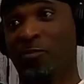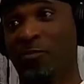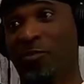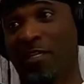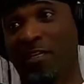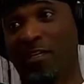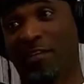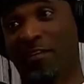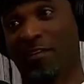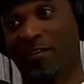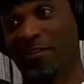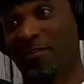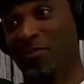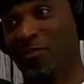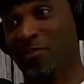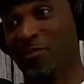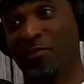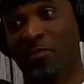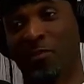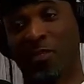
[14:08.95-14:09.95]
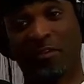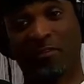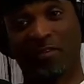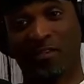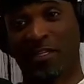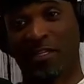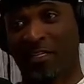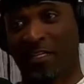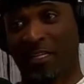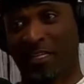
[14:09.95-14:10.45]
man because you do
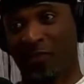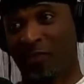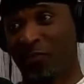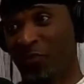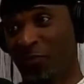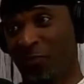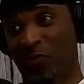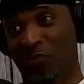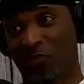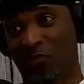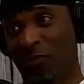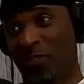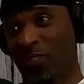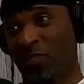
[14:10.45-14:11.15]
everything like you're supposed to be